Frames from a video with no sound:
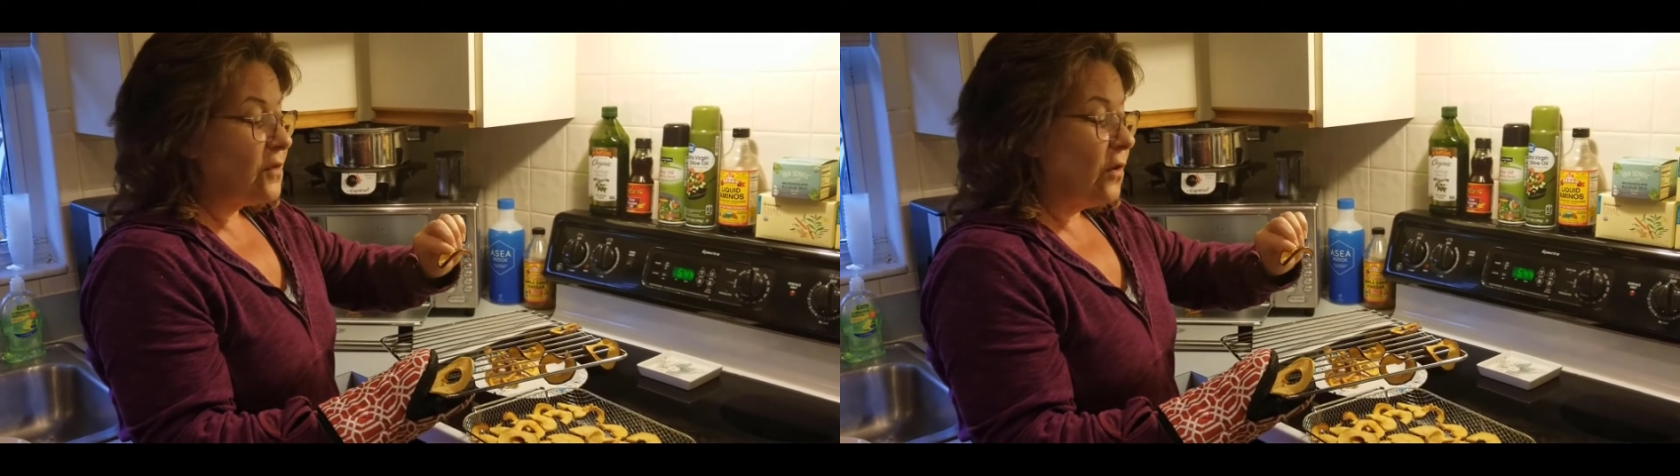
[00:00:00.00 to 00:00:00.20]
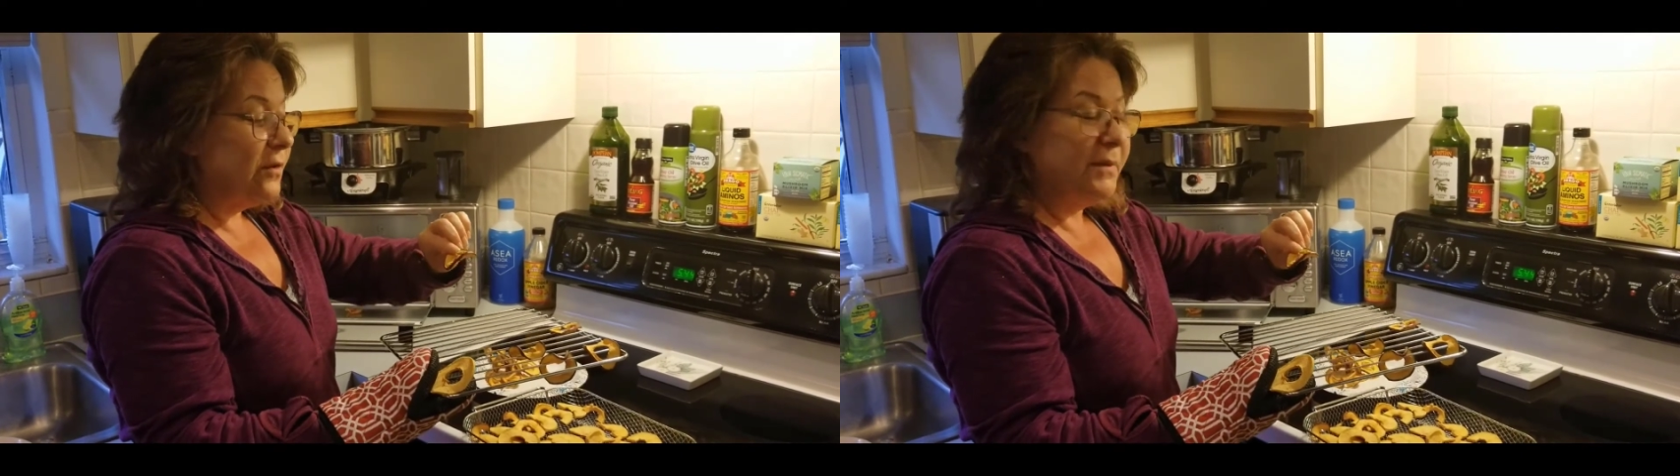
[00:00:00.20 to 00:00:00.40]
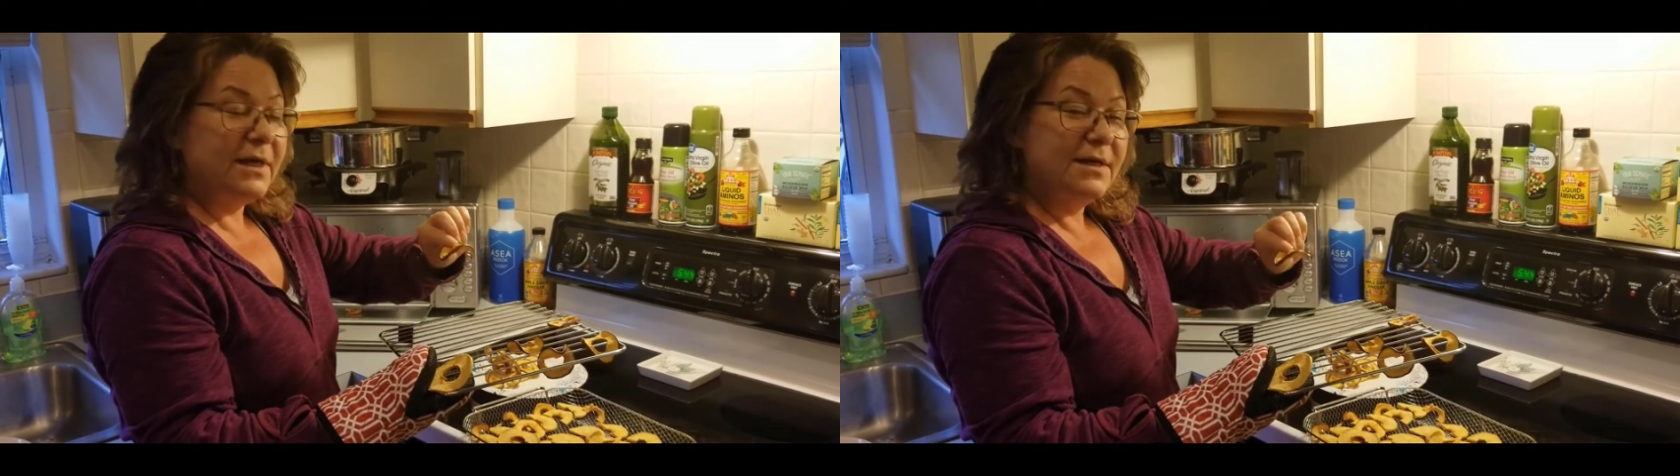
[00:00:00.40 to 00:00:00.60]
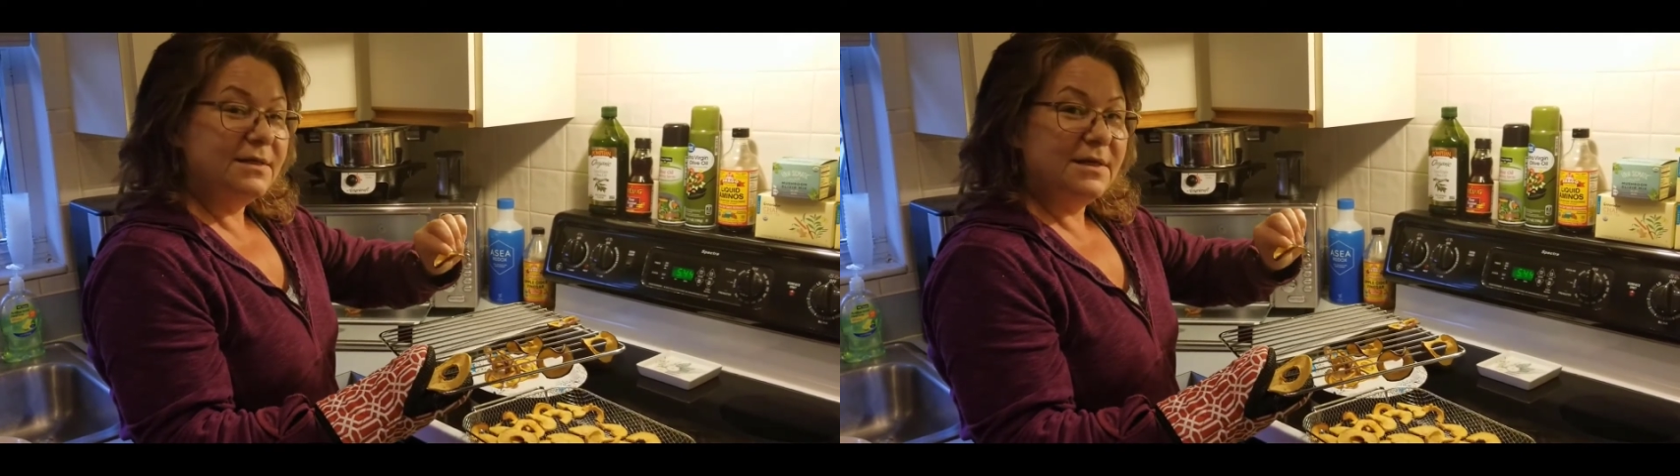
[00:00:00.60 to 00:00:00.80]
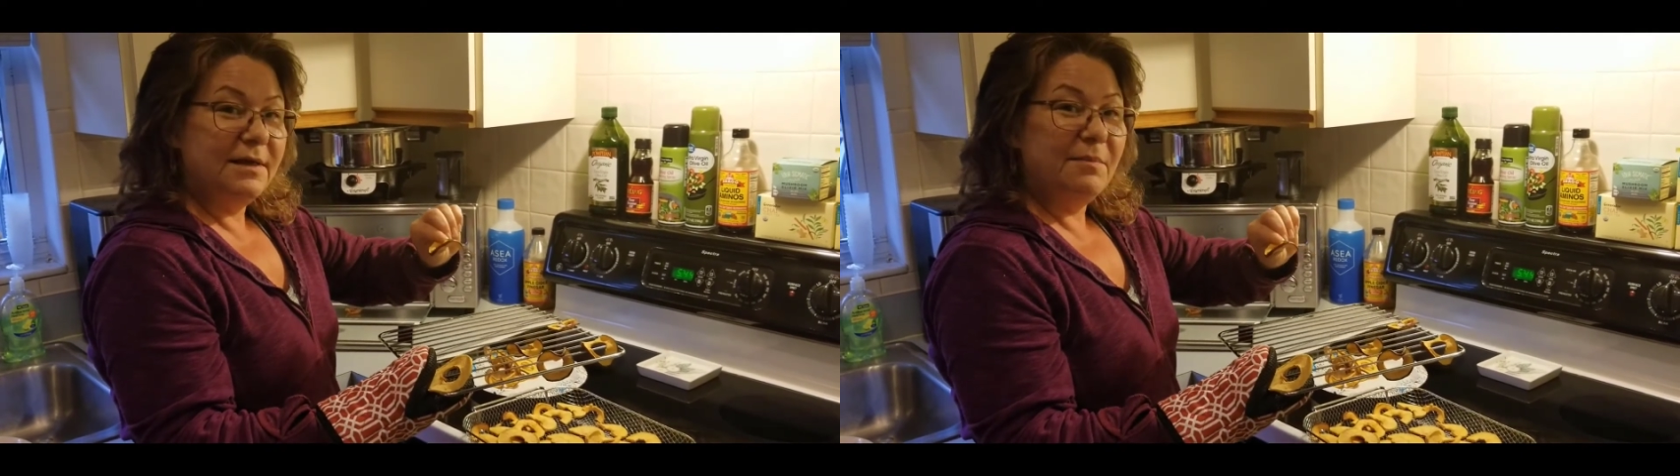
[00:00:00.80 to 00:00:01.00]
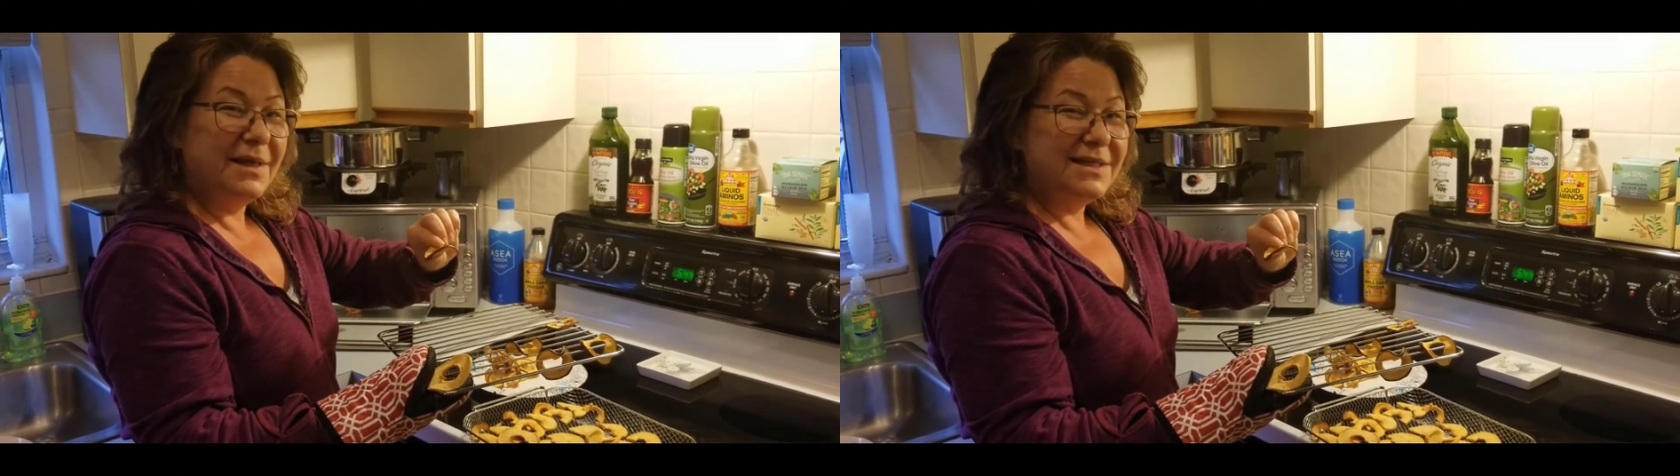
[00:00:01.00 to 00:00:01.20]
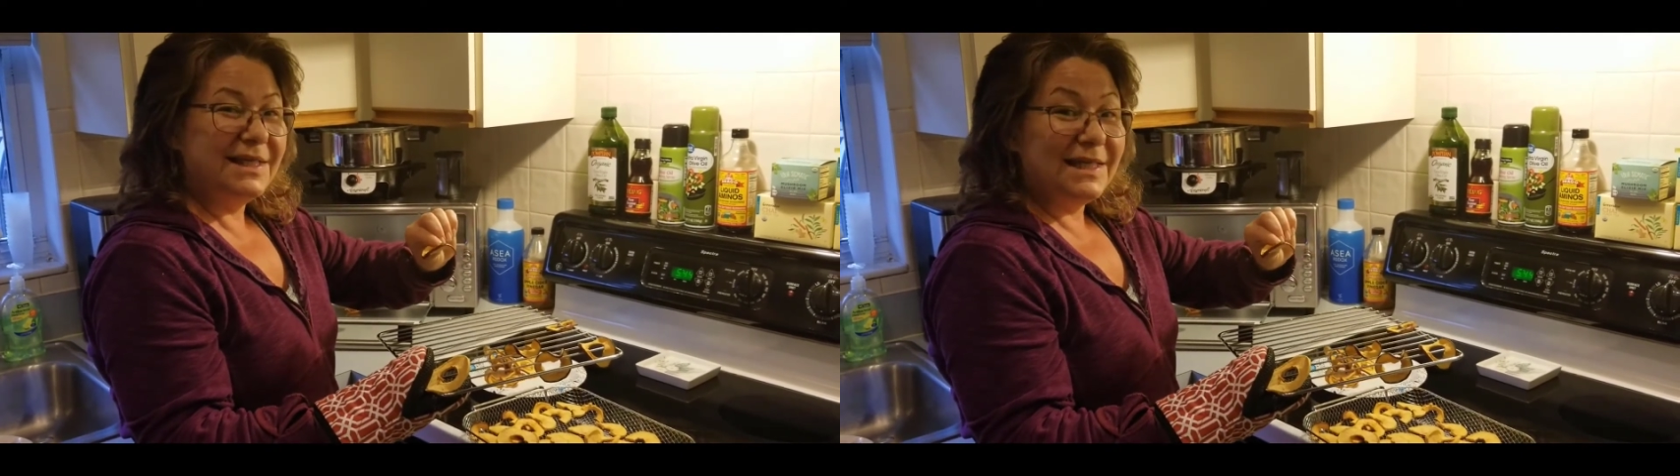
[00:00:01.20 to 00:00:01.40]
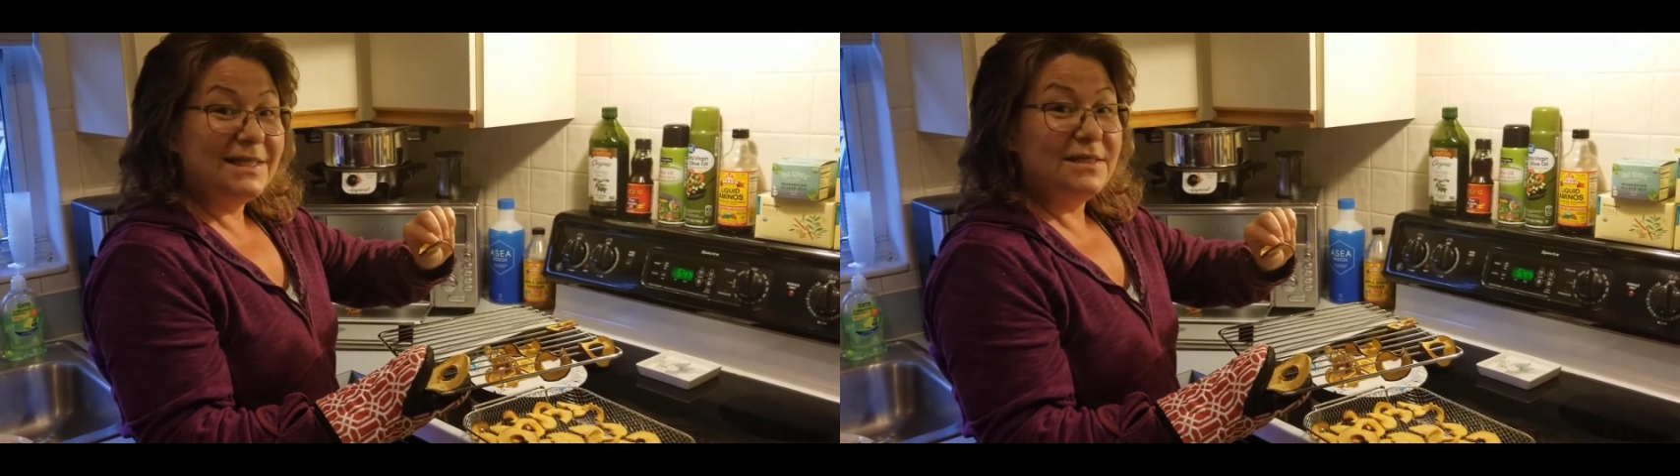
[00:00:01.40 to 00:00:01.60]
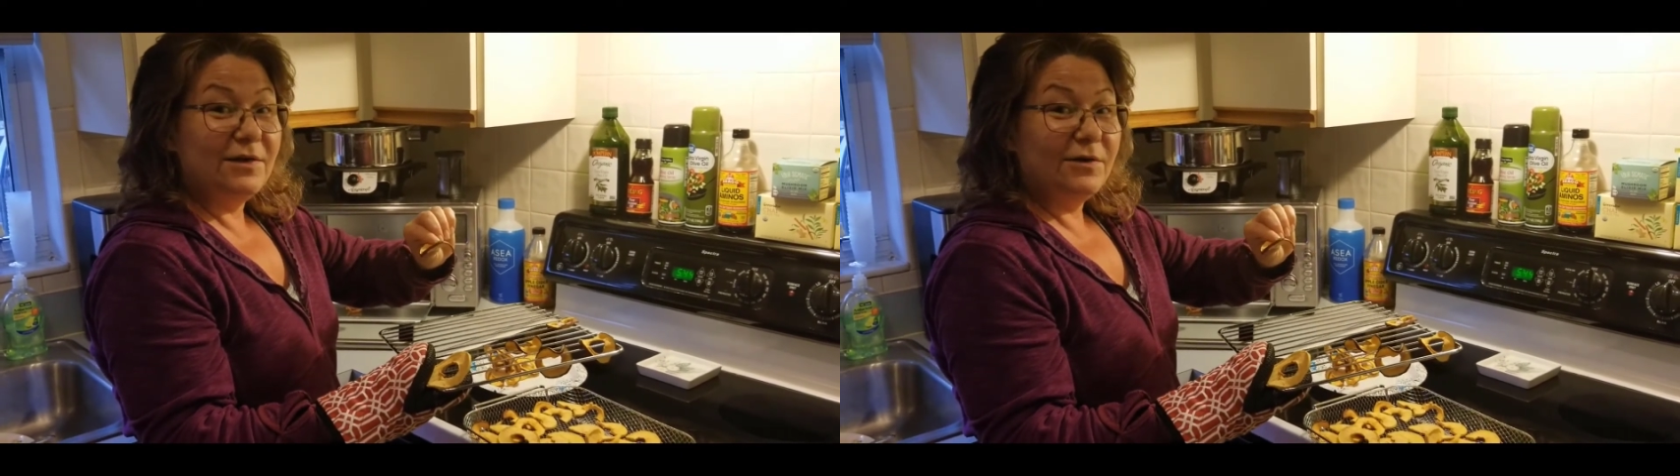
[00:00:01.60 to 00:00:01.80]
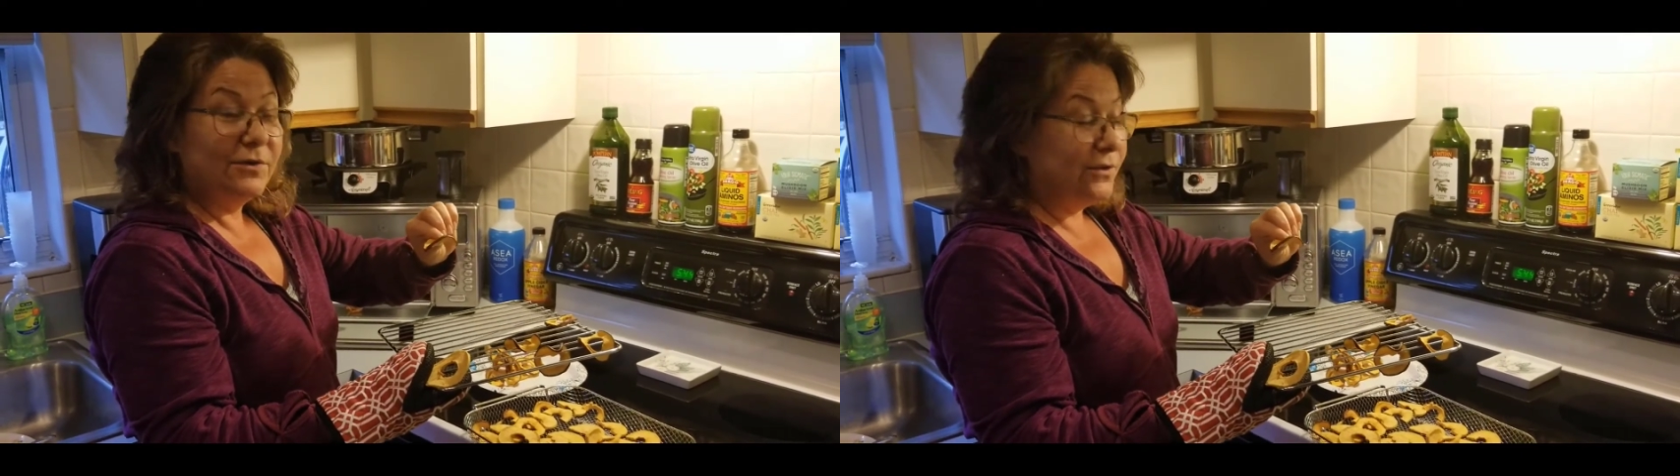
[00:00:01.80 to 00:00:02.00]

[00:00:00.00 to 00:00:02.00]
Only because it makes it easier